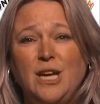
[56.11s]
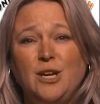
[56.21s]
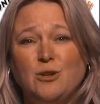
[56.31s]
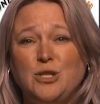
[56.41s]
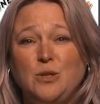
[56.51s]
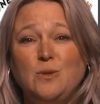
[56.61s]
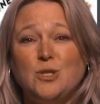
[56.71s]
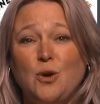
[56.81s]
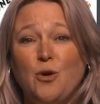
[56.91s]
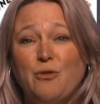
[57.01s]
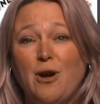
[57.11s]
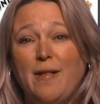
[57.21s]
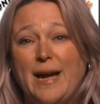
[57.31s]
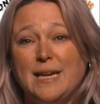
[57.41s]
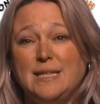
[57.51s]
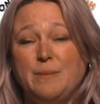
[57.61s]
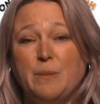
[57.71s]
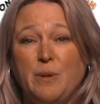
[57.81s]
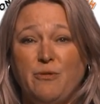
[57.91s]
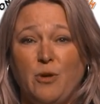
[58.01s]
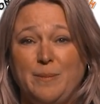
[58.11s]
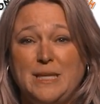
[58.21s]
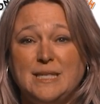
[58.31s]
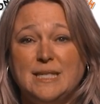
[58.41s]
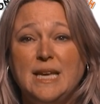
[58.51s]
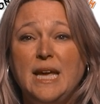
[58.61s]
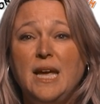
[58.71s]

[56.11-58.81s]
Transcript: your students' overall academic performance